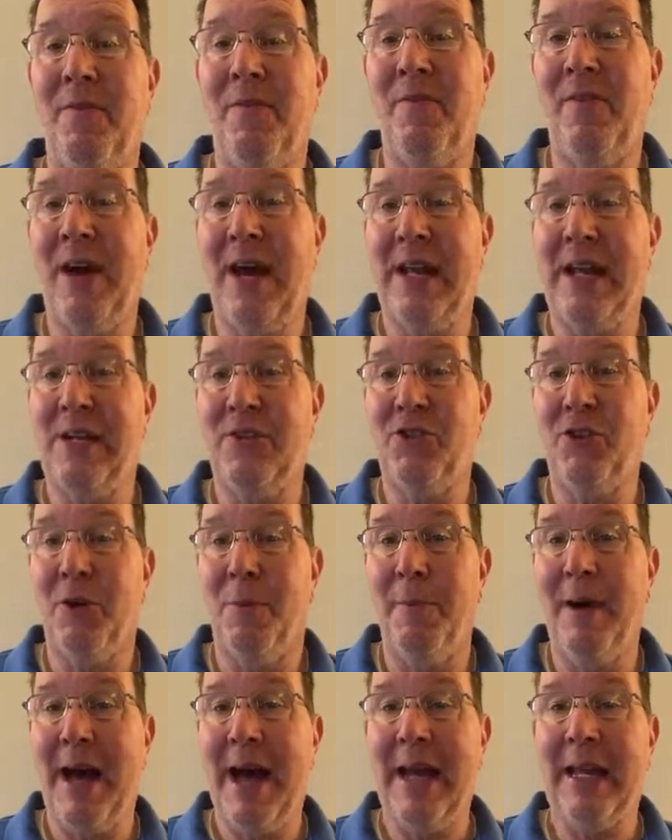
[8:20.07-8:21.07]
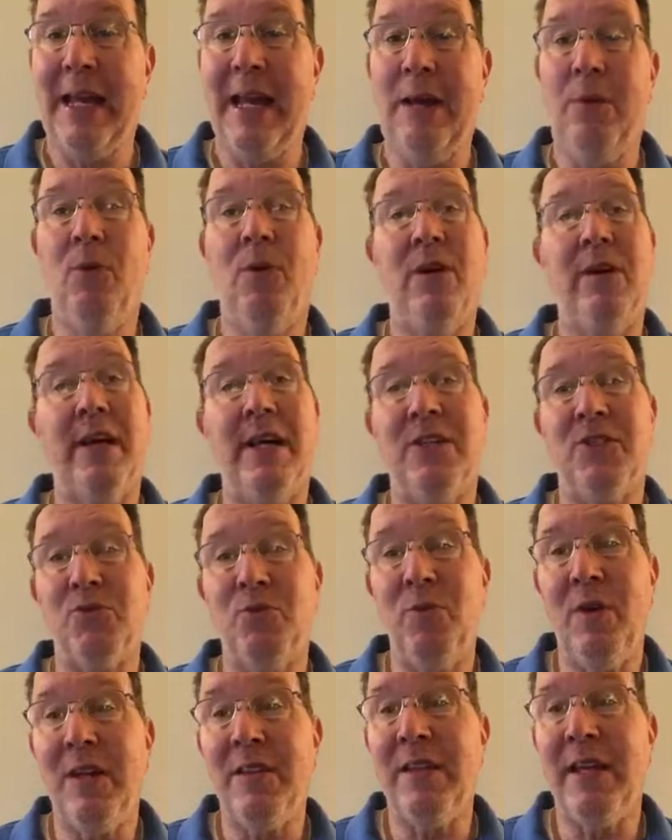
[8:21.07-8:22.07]
financial backing, well,
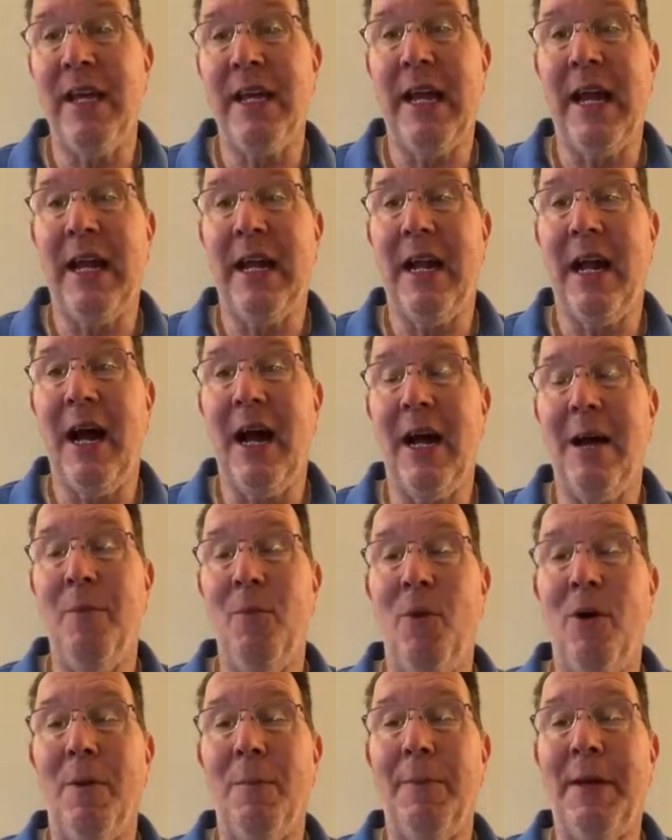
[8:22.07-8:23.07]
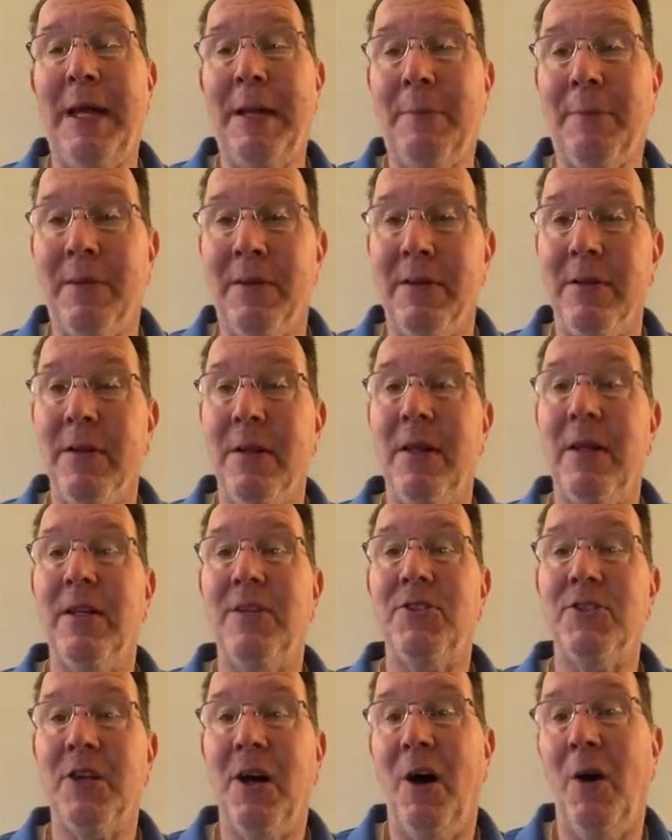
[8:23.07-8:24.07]
guess what? They can't hire more people.
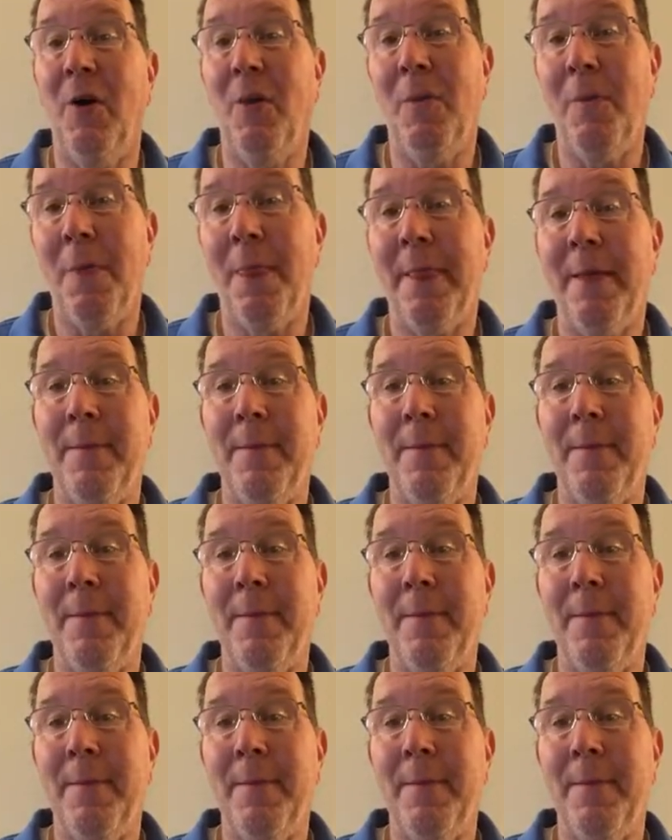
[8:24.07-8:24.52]
So